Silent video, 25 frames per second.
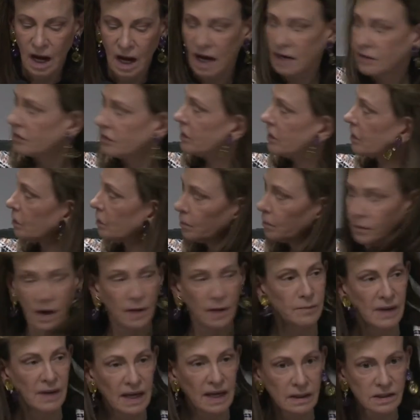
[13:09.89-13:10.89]
I think my
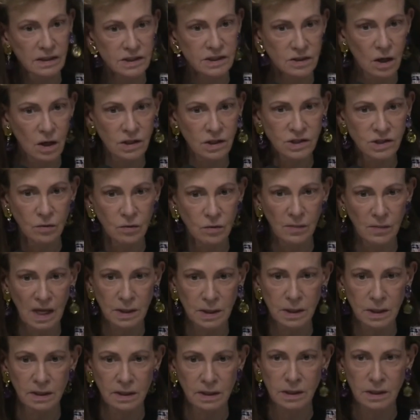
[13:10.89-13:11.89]
panelists also
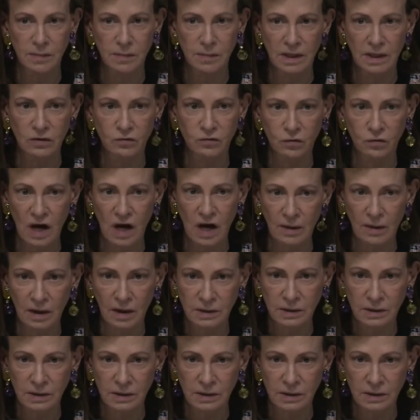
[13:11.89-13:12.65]
mentioned there's been a, drop,